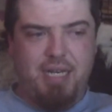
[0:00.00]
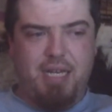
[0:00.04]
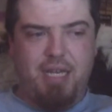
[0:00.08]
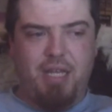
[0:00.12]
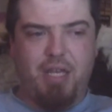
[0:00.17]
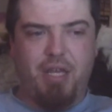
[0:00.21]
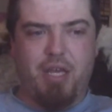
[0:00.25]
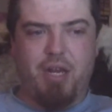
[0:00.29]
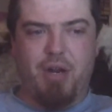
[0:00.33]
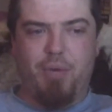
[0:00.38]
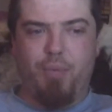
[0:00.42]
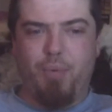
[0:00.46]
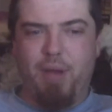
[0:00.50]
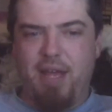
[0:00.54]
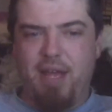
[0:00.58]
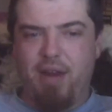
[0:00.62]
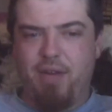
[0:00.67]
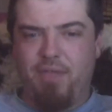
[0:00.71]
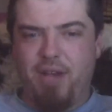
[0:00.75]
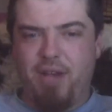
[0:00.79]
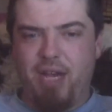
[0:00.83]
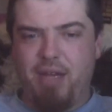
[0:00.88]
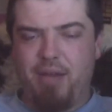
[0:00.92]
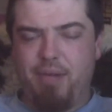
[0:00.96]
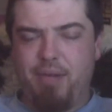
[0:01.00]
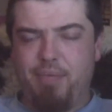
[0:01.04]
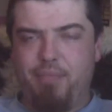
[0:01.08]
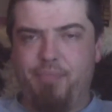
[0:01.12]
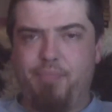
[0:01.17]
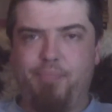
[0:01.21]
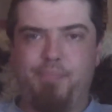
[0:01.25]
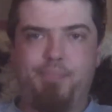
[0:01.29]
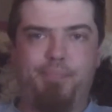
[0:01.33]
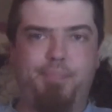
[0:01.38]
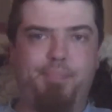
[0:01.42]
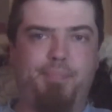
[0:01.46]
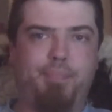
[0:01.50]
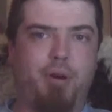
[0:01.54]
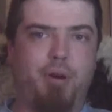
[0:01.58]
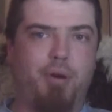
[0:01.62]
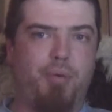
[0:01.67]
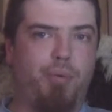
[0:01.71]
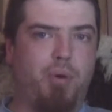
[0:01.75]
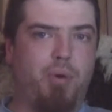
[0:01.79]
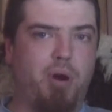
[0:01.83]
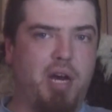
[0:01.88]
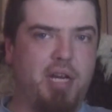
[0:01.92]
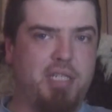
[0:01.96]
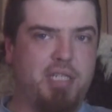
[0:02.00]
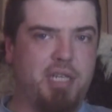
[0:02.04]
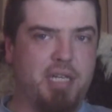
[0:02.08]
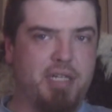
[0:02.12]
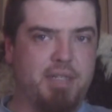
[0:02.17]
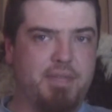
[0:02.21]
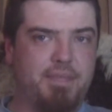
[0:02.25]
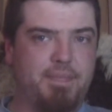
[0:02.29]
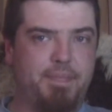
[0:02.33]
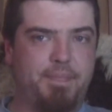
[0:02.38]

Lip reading: You're aware of it, but what is it?